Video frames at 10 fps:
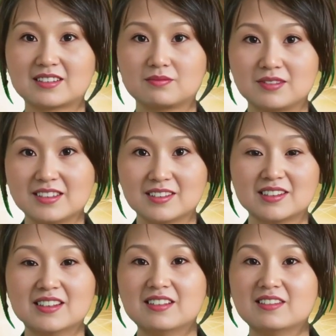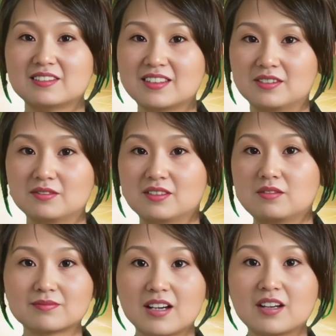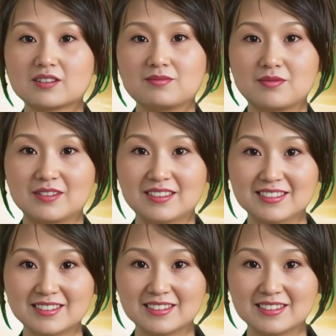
received an interview invitation from a company